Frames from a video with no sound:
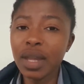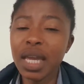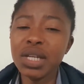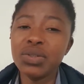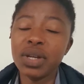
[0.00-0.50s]

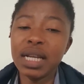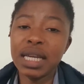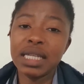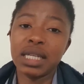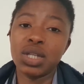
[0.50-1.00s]
it
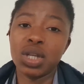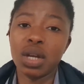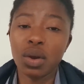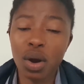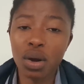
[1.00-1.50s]
really is a
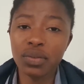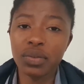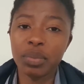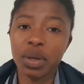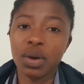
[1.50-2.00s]
turn off,
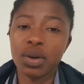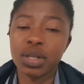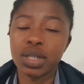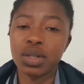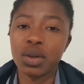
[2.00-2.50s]

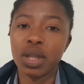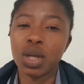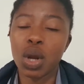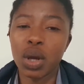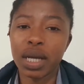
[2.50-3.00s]
because they're
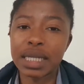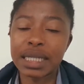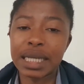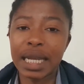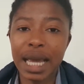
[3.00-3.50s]
no longer
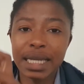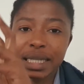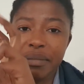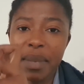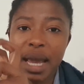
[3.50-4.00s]
seen as
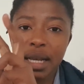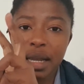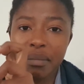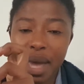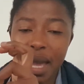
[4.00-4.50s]
a
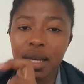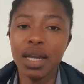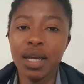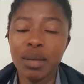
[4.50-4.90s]
manly man